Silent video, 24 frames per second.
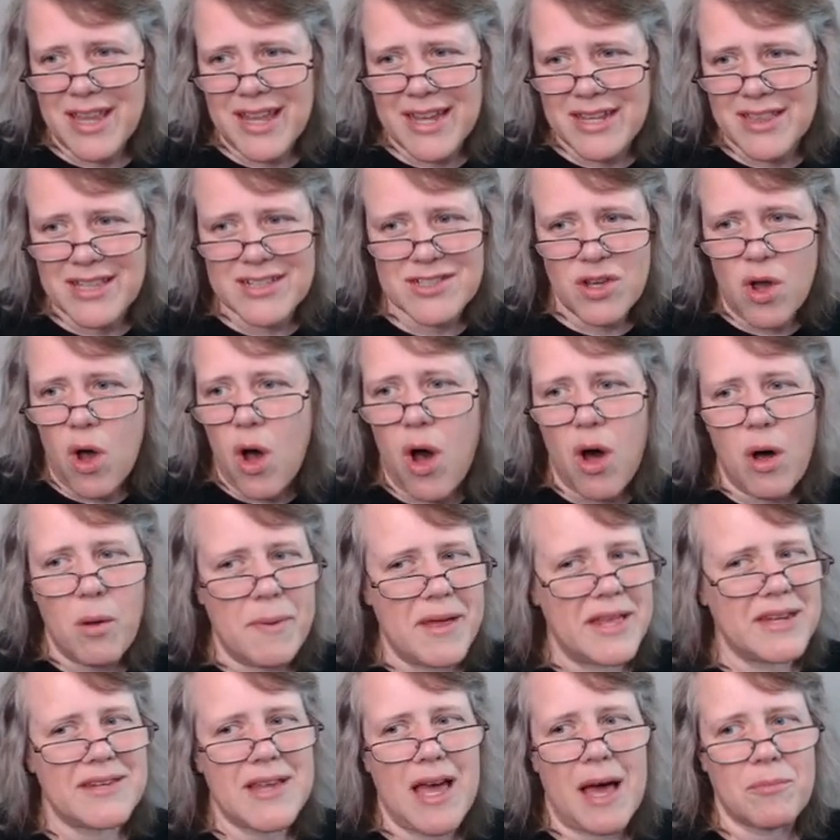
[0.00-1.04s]
Like it's all
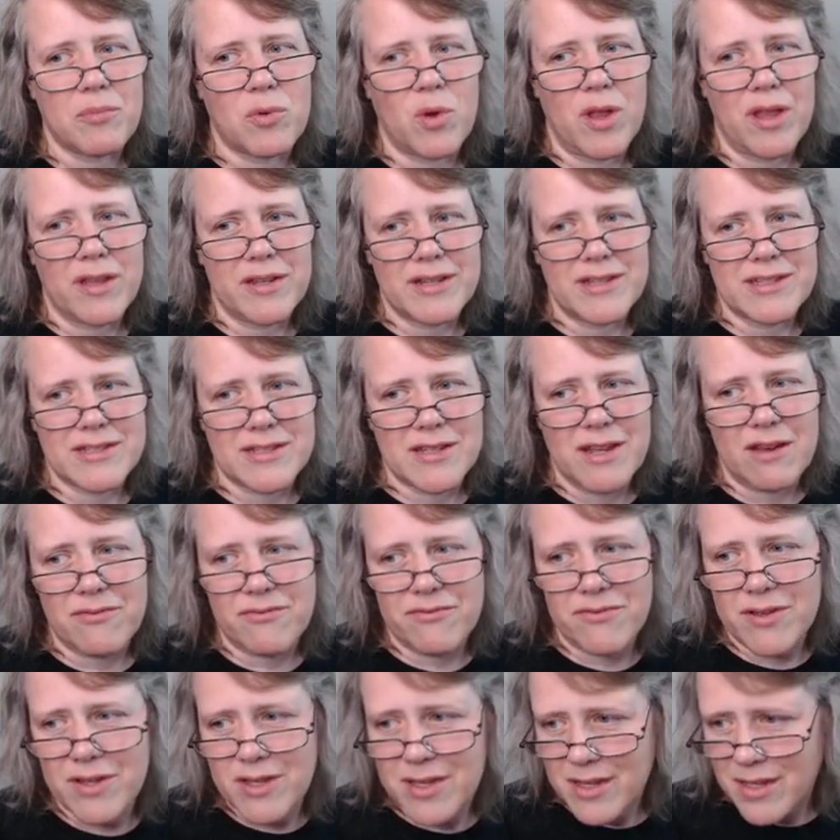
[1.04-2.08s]
been top quality stuff.